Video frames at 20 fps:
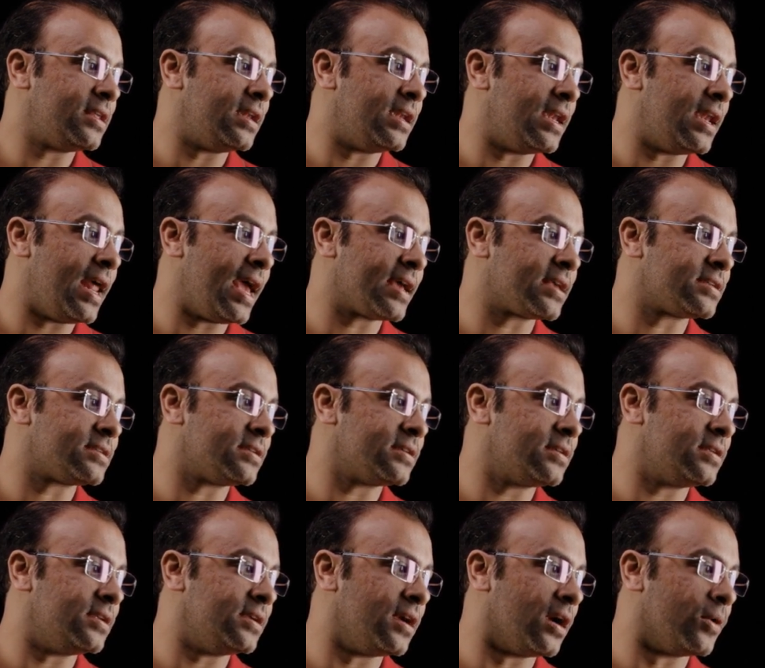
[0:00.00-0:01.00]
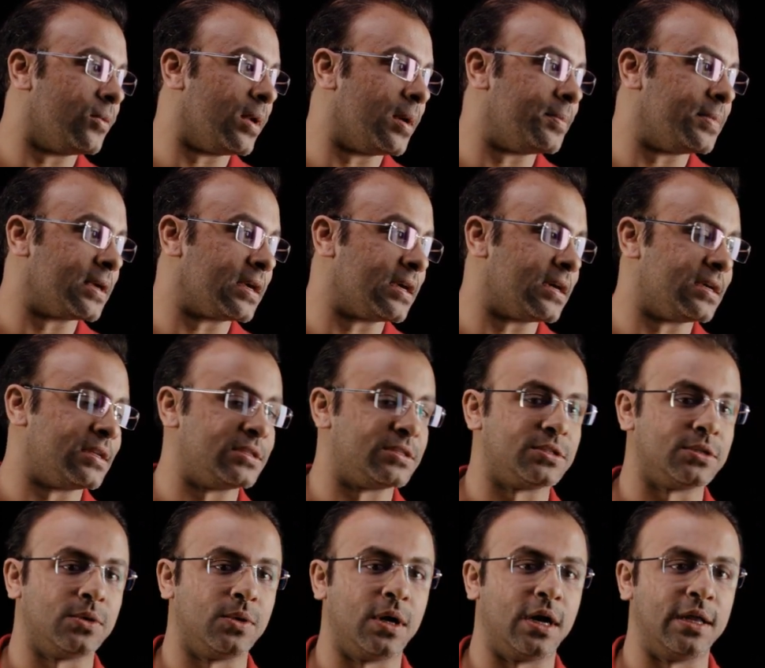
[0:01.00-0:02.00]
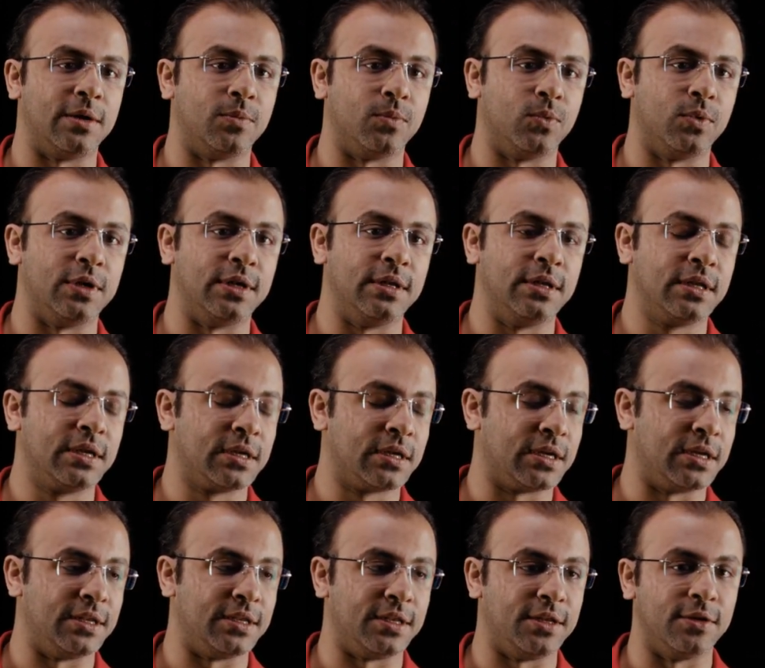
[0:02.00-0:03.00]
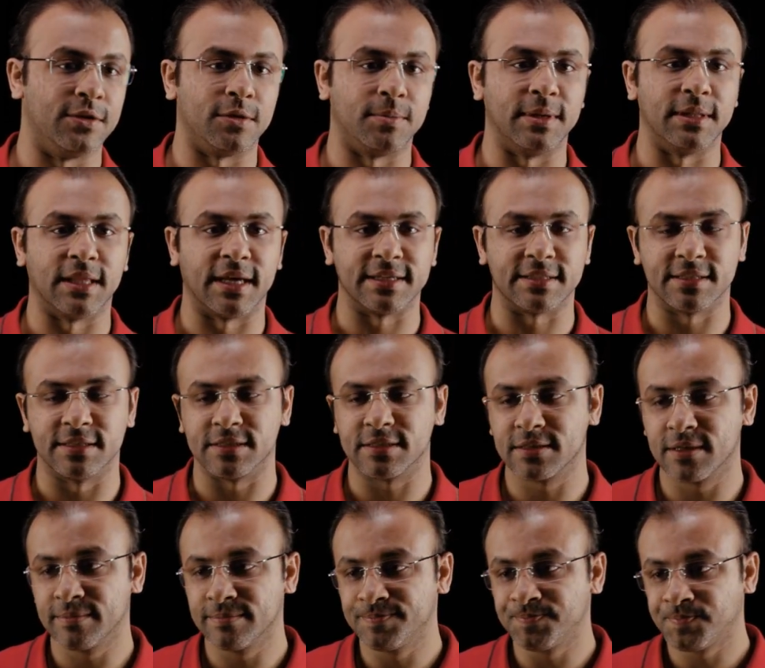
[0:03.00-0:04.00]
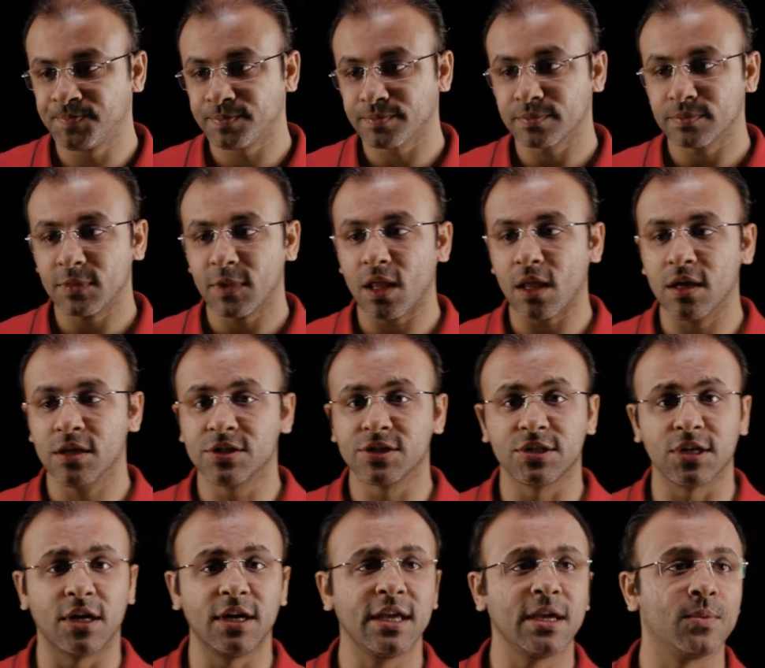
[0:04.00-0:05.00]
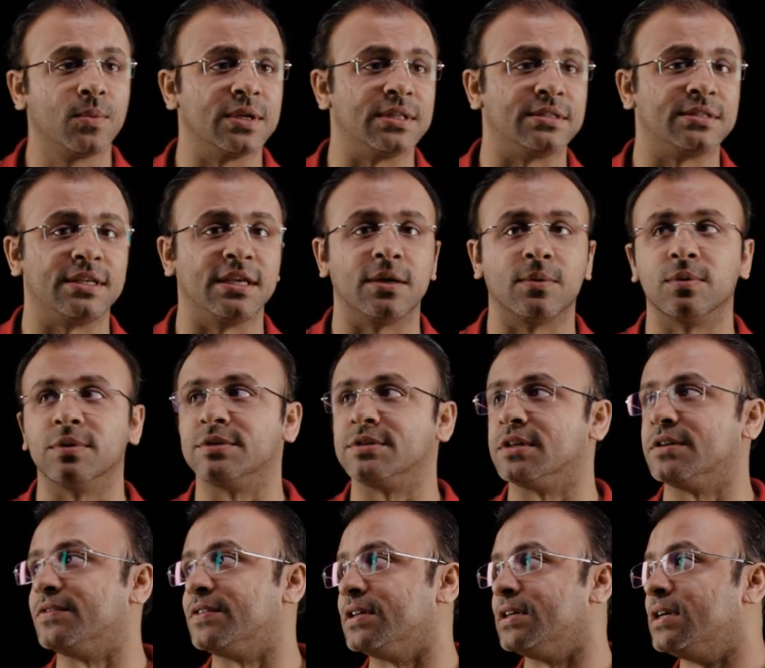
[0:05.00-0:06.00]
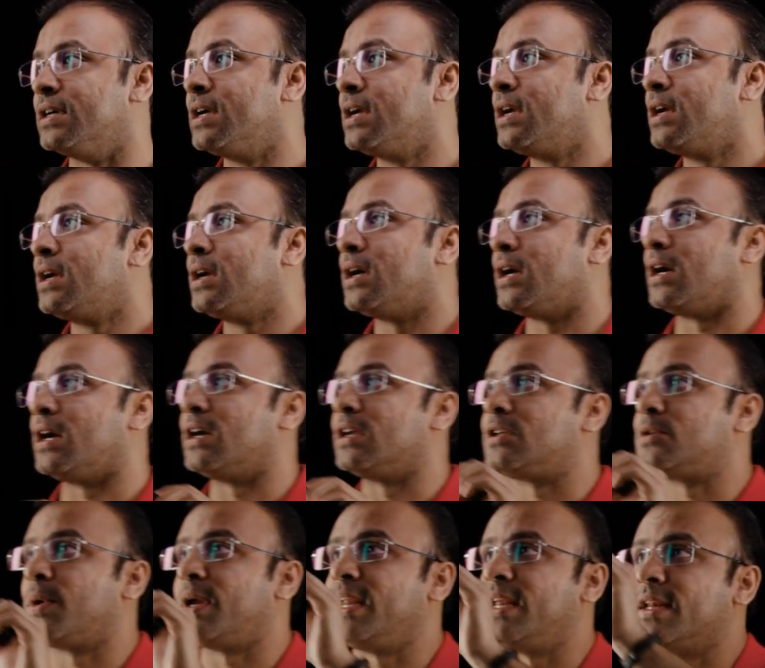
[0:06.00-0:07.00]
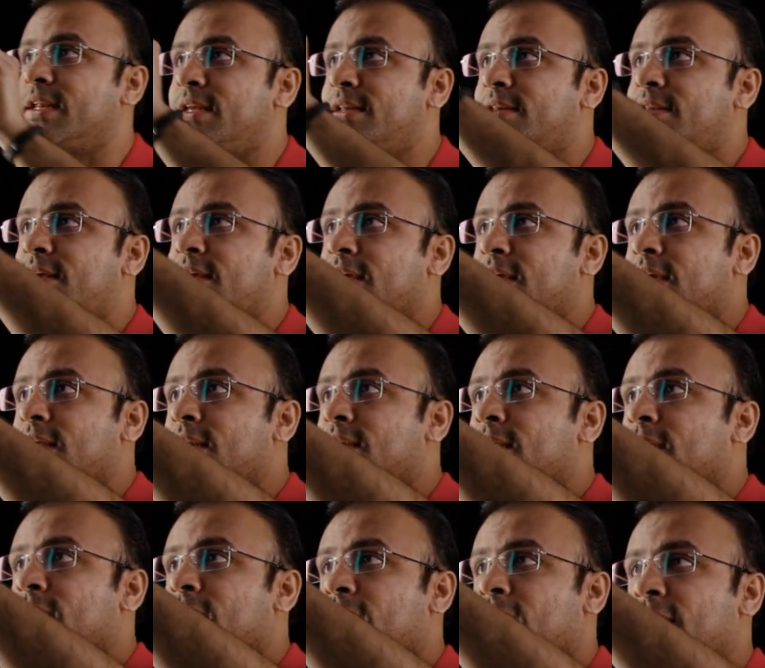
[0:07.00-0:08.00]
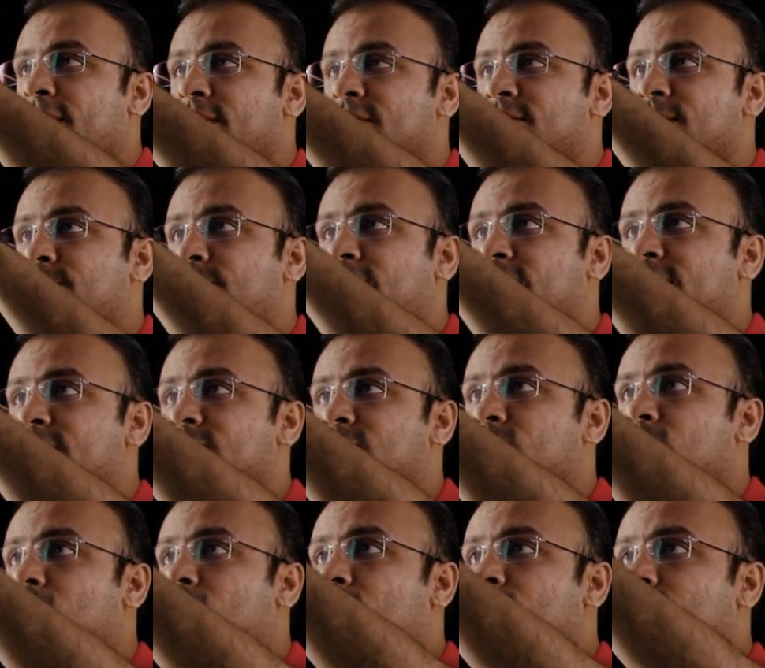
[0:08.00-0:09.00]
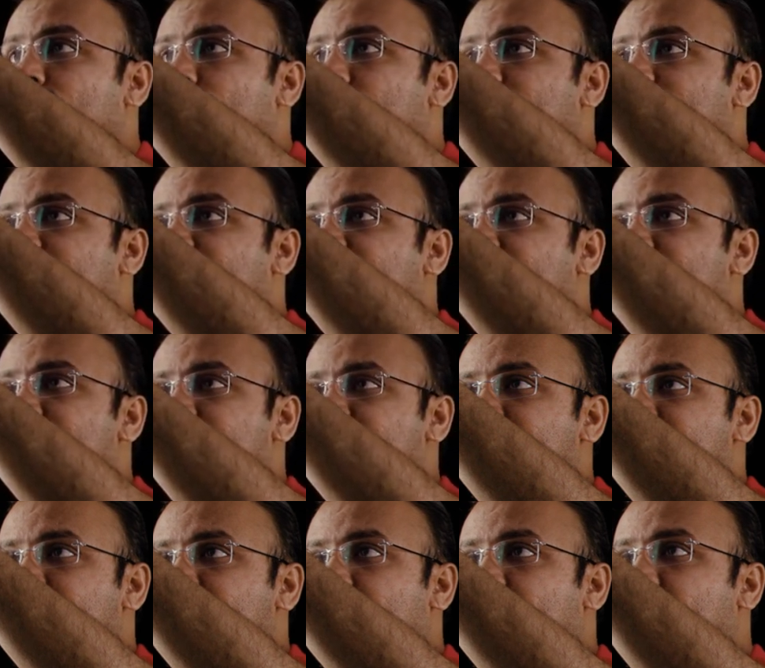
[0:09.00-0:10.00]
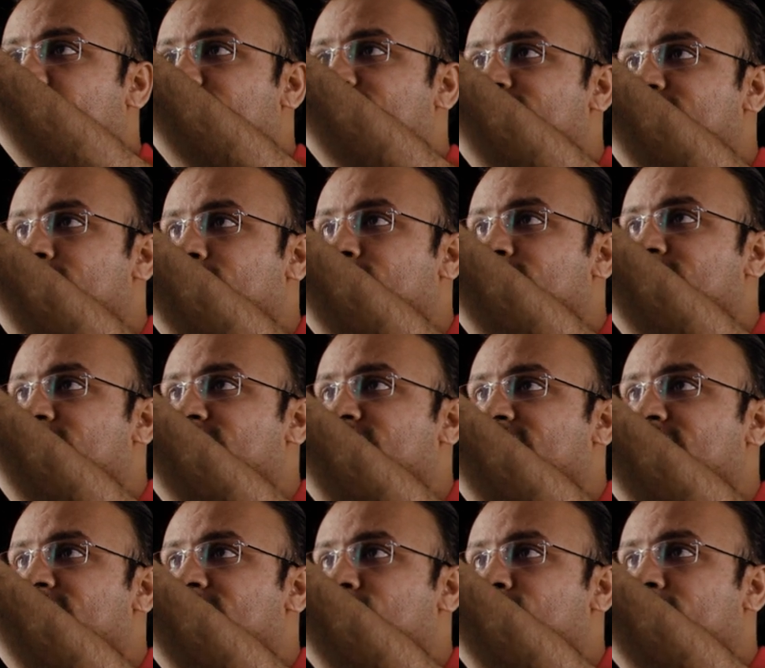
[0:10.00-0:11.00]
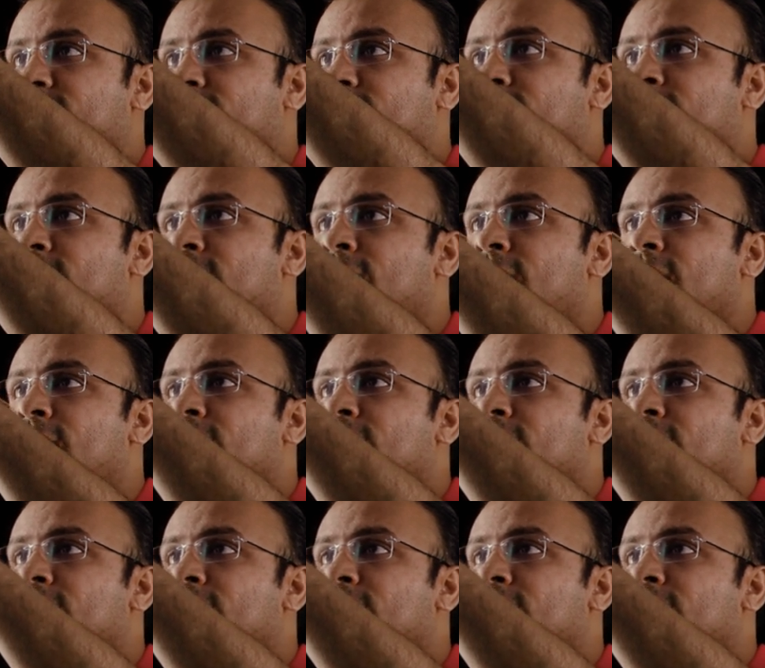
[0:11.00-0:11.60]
the next DR replica and so on would continue to be licensed starting with SQL Server uh, 2019, and this applies to all older versions of SQL Server as well,